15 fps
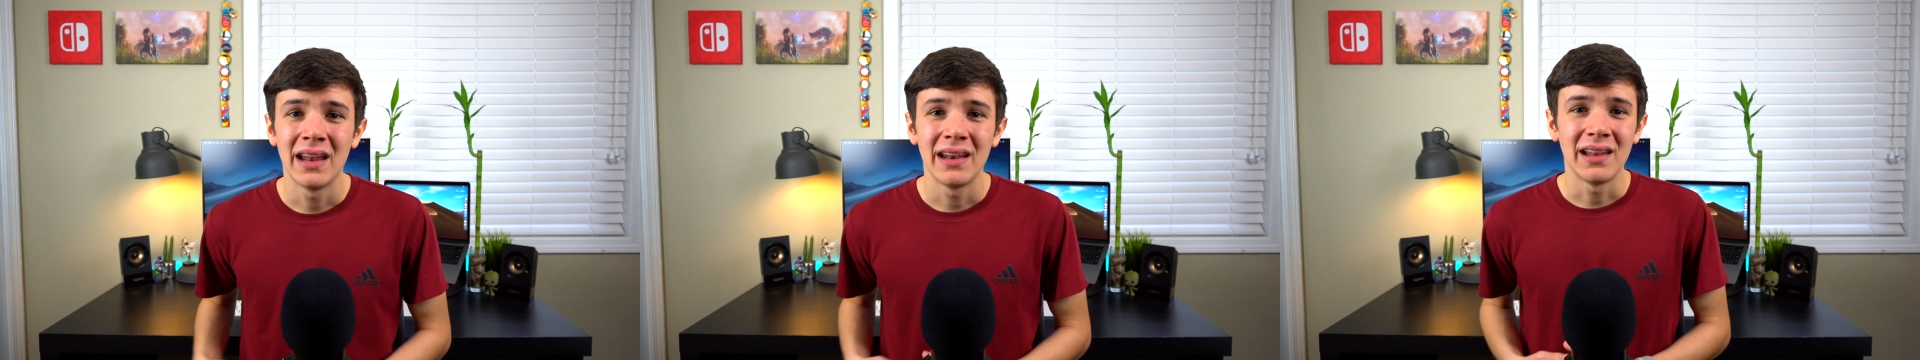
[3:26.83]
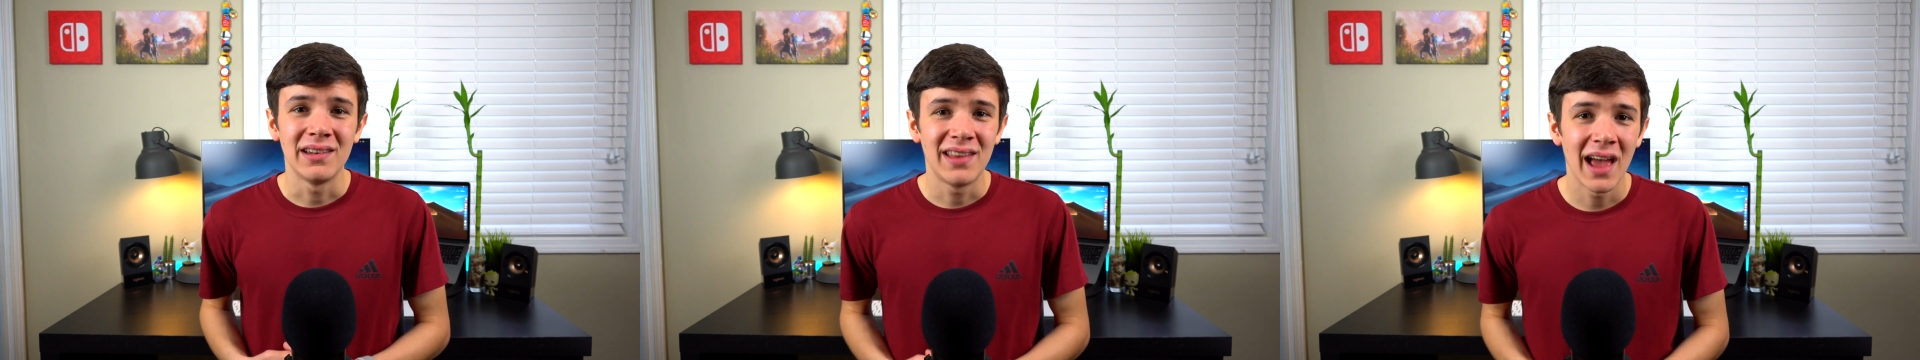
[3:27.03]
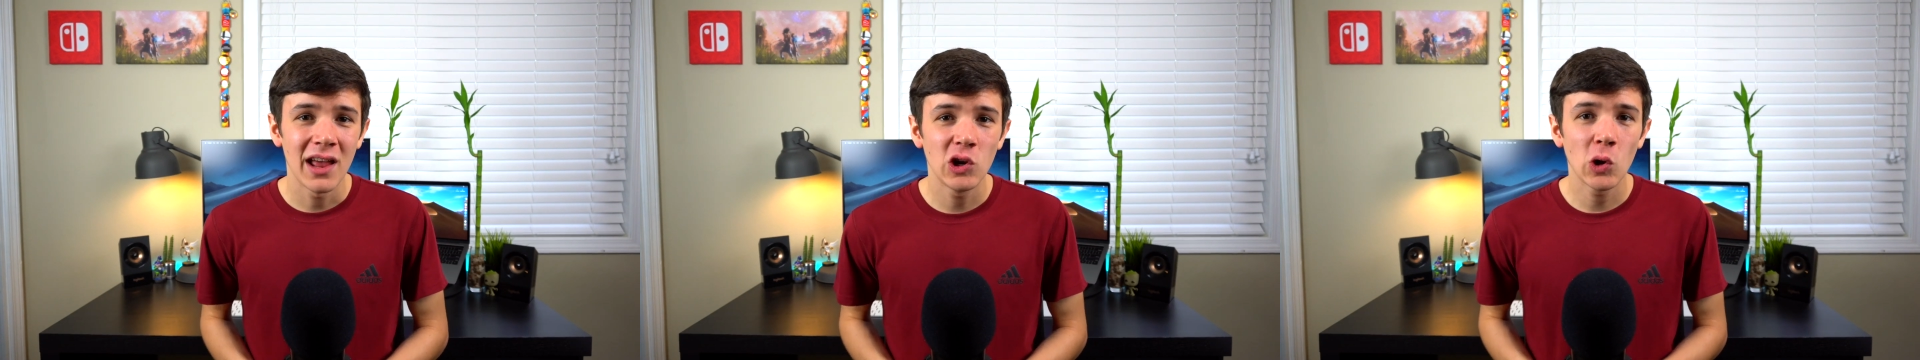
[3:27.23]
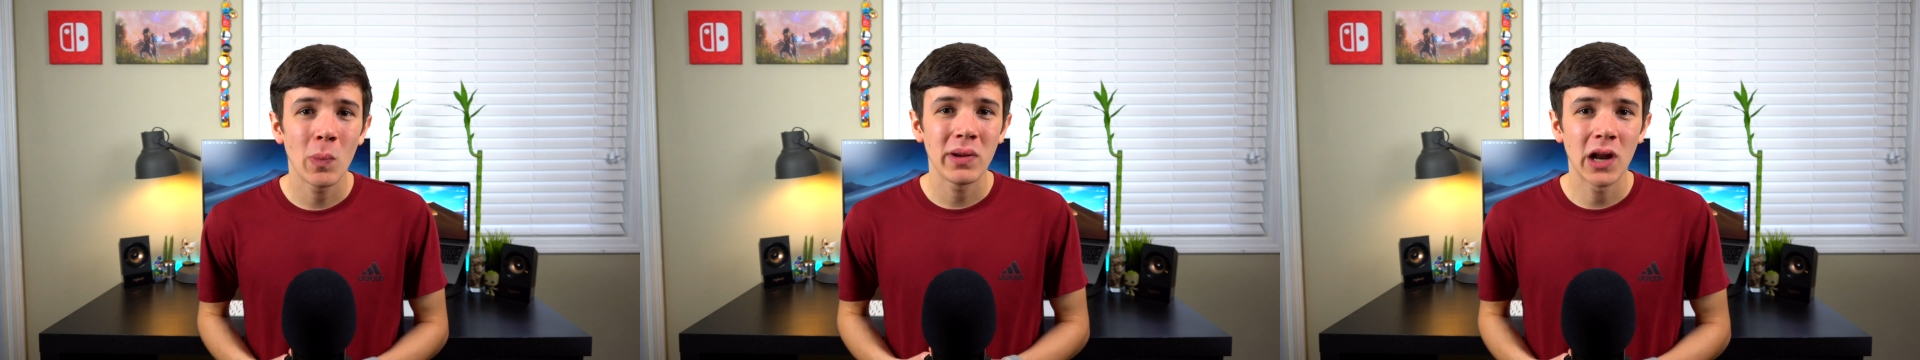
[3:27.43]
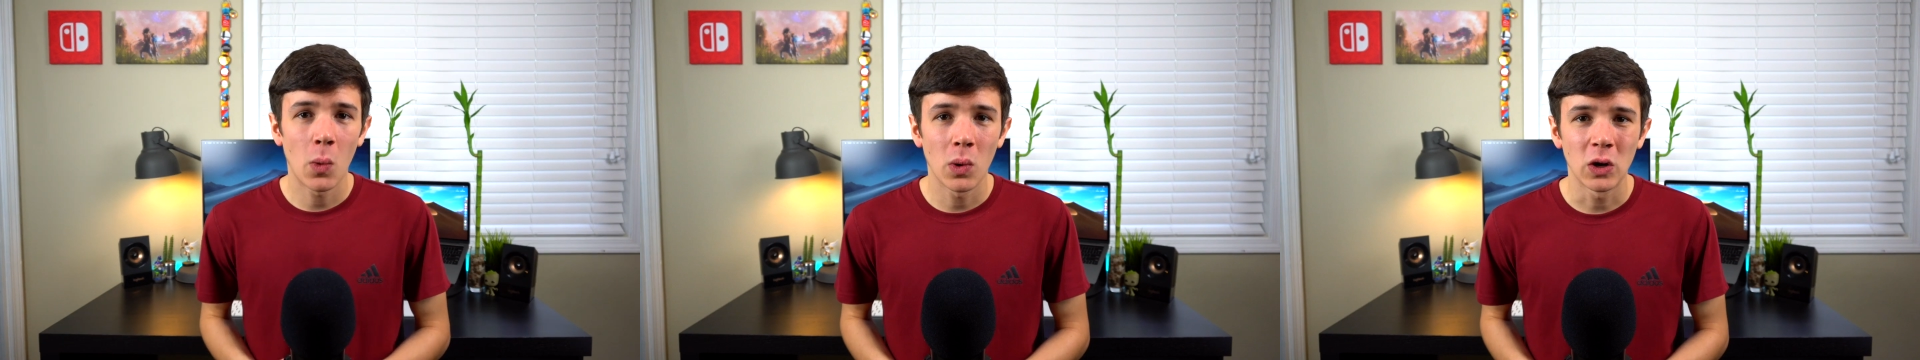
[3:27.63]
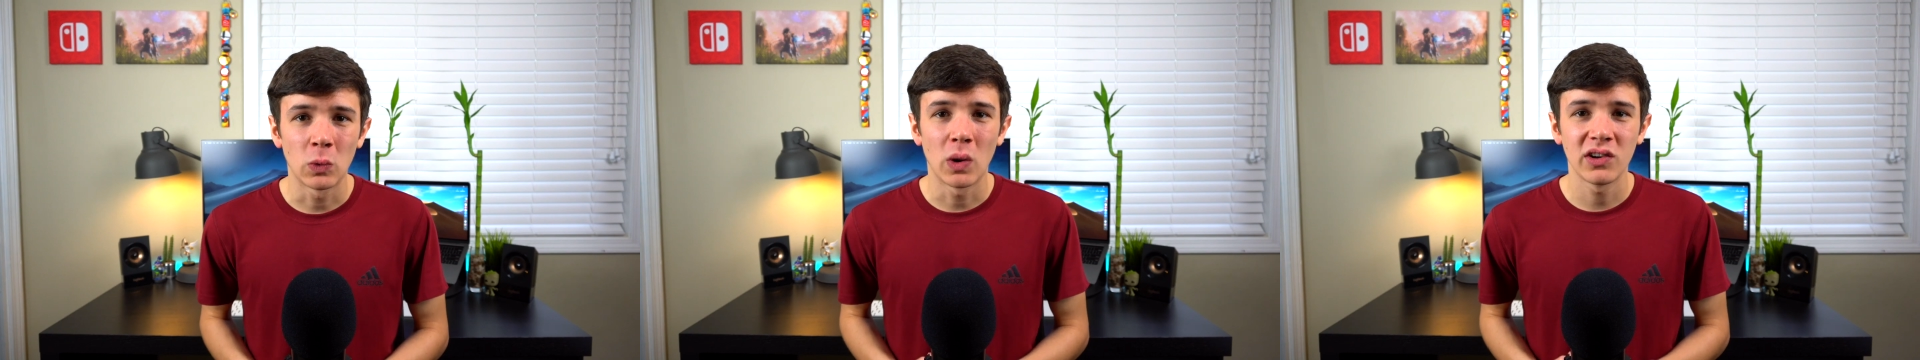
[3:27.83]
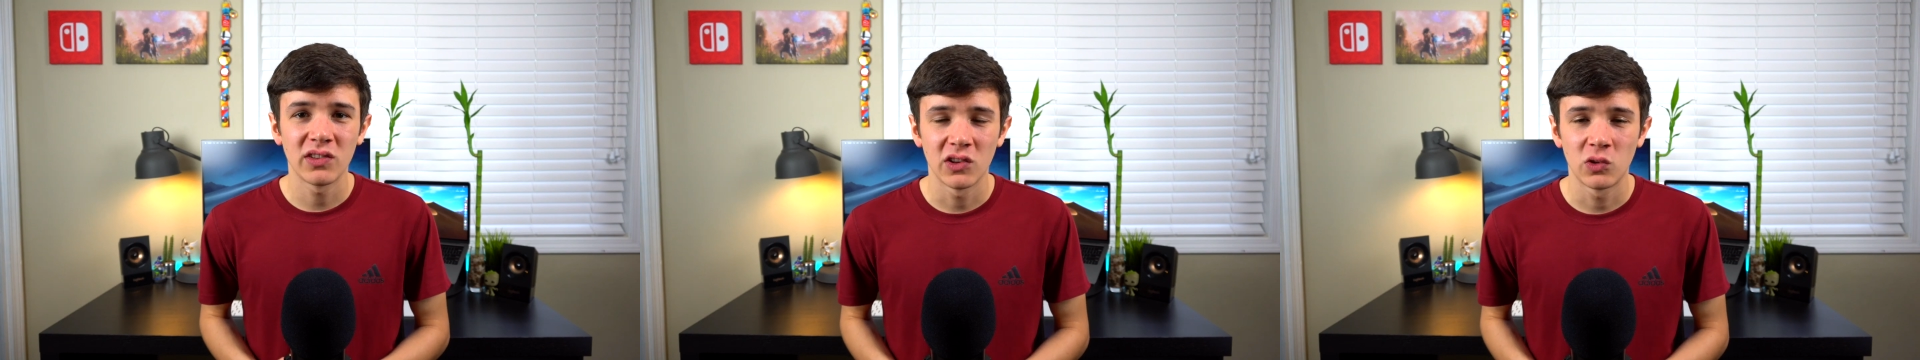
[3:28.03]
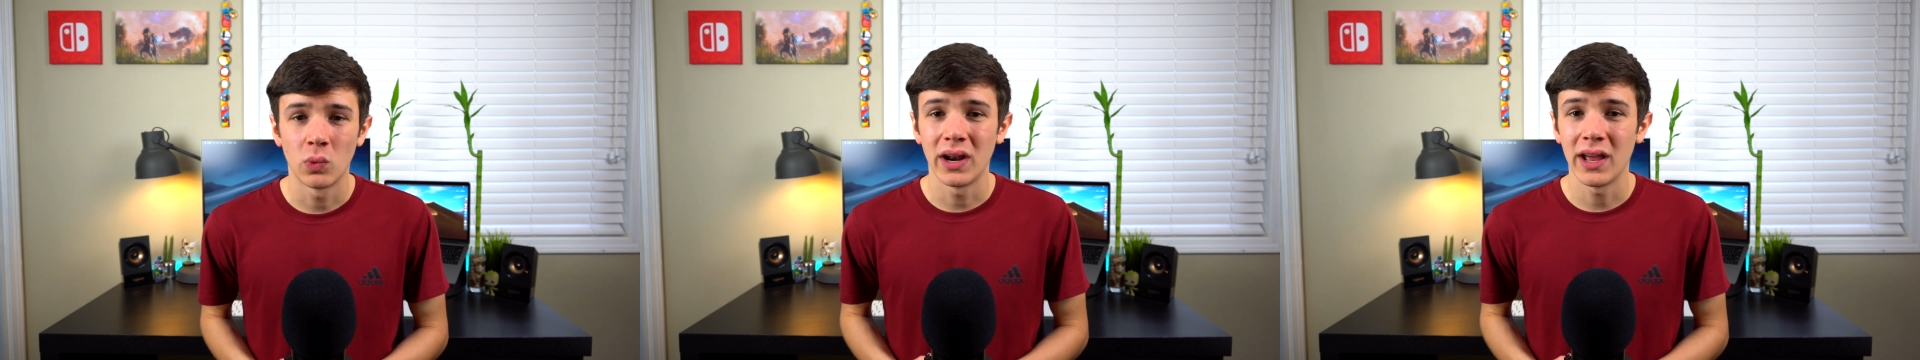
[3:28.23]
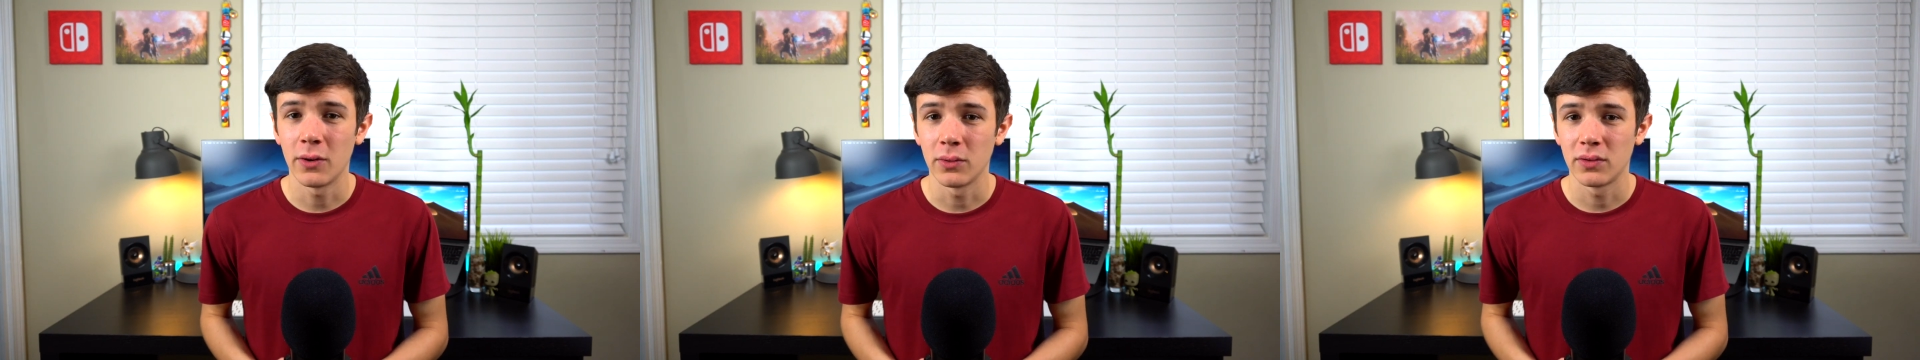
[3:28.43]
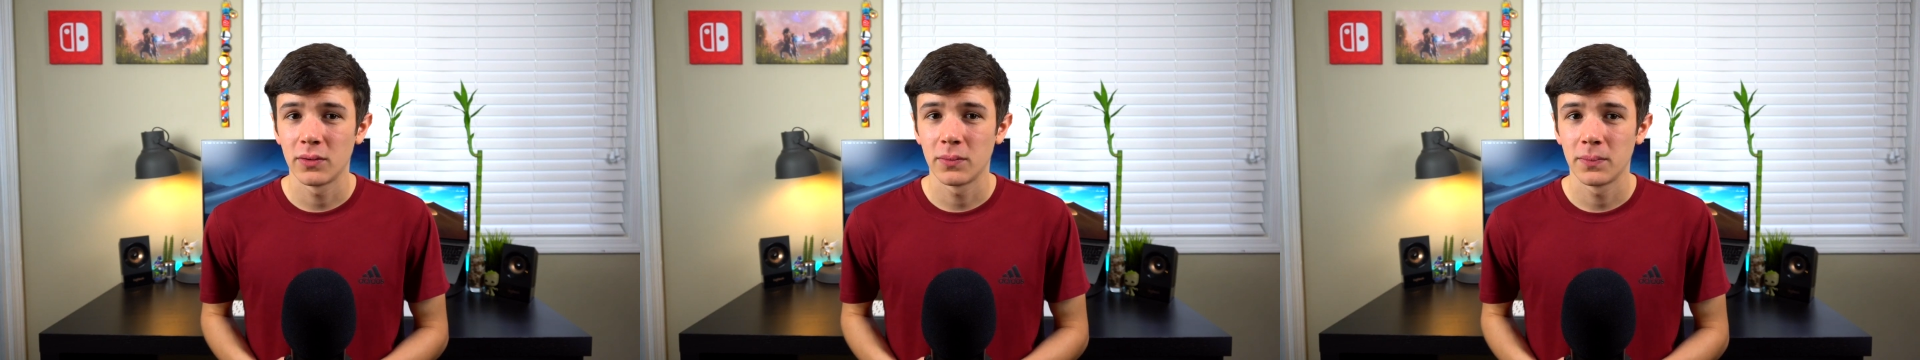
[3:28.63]
Nintendo may not want to rush this one
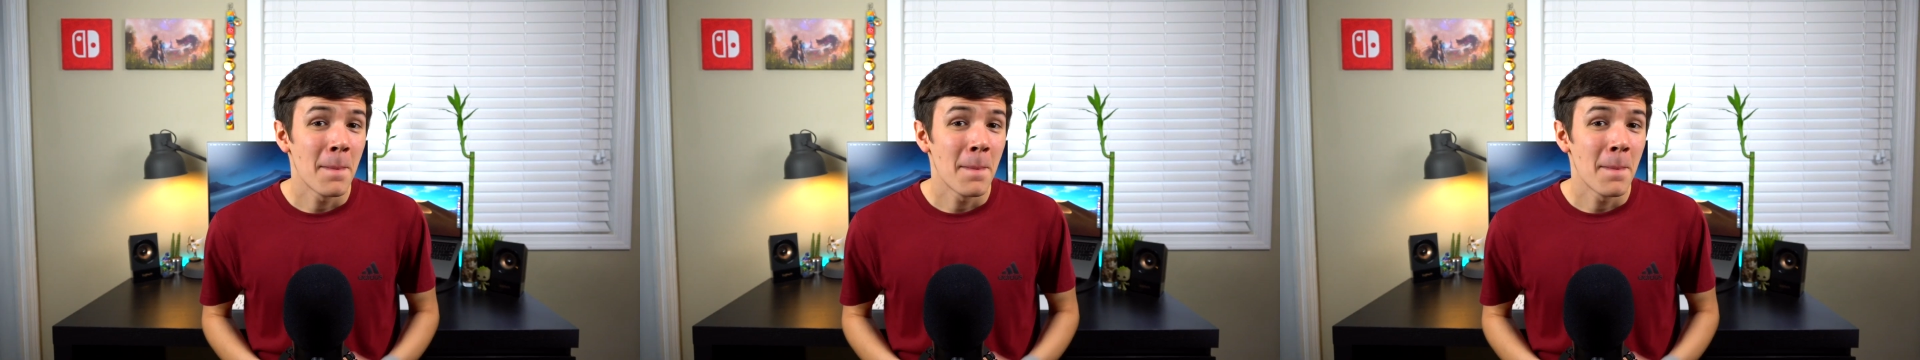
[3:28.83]
out.